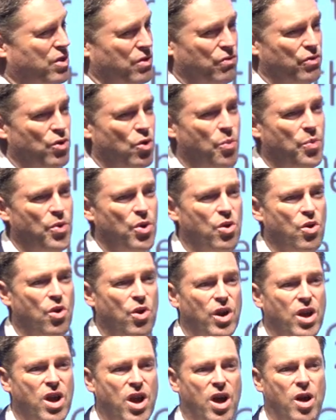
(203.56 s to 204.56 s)
the rule book
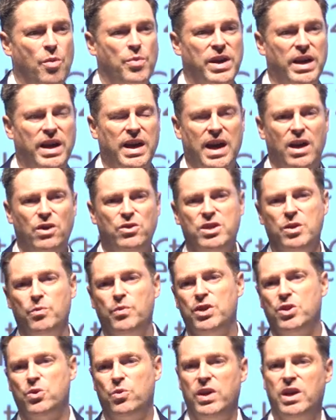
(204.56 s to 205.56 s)
on carbon accounting
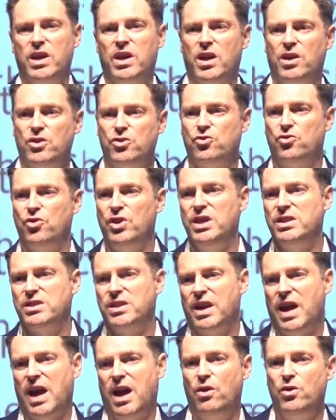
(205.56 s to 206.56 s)
between countries
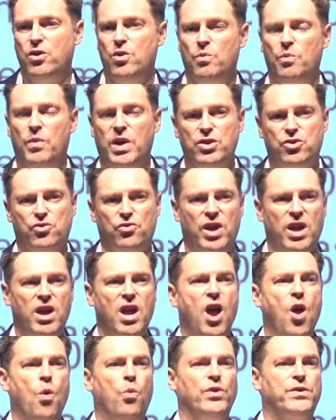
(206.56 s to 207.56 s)
and how you measure it,
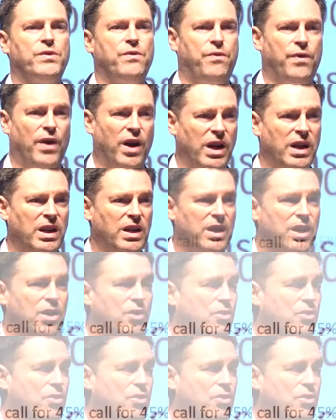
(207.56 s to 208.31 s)
was finally